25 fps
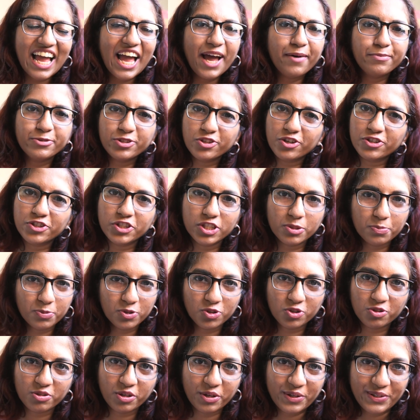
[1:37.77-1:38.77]
Amazon
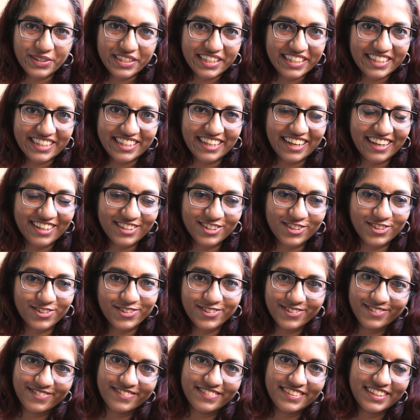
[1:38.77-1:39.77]
ships throughout India.
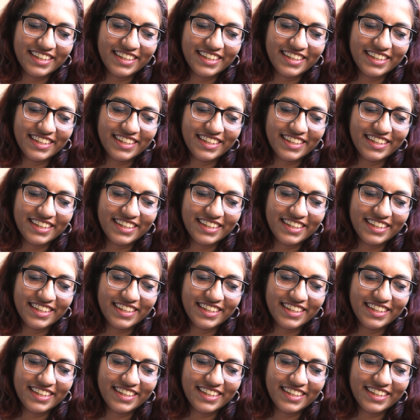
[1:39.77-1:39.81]
So